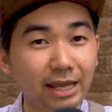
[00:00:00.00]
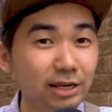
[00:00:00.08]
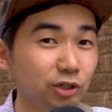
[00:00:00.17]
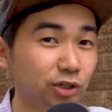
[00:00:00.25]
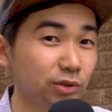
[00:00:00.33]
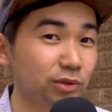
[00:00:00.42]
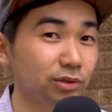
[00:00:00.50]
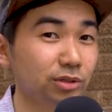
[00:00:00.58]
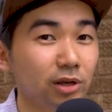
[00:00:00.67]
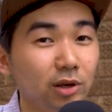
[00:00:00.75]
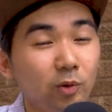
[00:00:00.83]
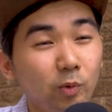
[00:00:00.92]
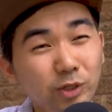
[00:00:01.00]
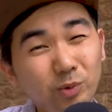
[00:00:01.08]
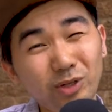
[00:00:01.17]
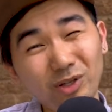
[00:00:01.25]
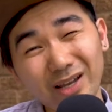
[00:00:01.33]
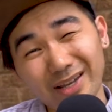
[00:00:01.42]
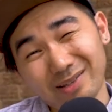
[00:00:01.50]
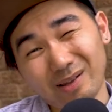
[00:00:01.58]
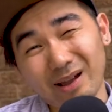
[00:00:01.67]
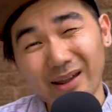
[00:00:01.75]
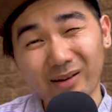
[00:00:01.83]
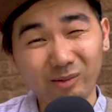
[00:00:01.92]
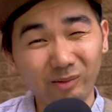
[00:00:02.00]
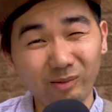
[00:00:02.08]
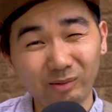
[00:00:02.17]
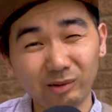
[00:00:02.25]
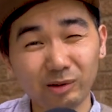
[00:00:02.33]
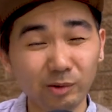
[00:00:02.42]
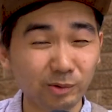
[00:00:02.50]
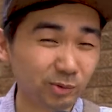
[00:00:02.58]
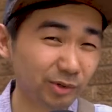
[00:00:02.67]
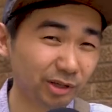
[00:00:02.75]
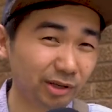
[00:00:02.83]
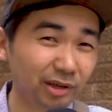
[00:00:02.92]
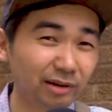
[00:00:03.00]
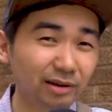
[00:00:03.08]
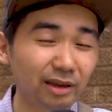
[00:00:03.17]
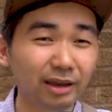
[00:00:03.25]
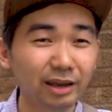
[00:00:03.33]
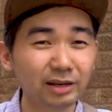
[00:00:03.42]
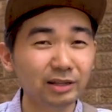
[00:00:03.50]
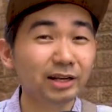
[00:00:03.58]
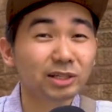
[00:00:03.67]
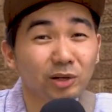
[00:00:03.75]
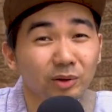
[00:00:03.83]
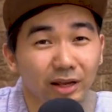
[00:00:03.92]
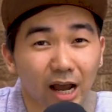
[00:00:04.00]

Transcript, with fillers: and choose which one you guys thought you know, was really good. And let us know in the